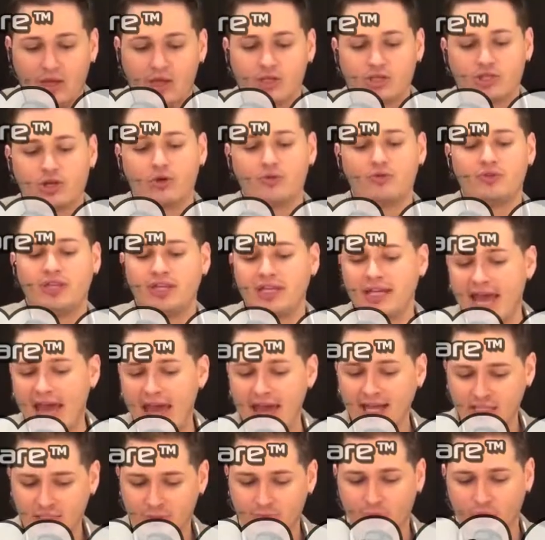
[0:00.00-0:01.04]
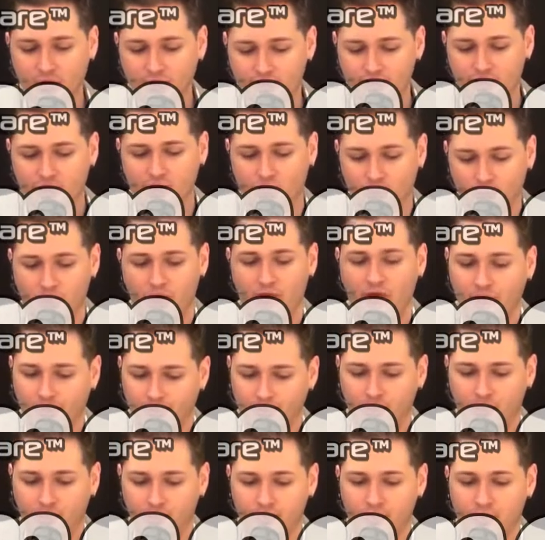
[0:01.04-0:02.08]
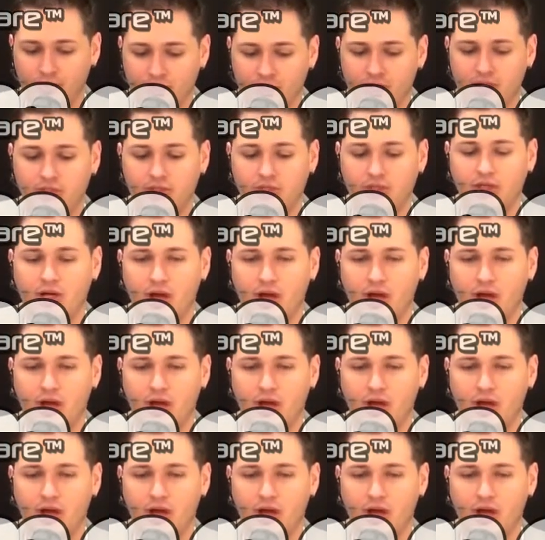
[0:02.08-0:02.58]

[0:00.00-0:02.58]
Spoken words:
So the experts with whom the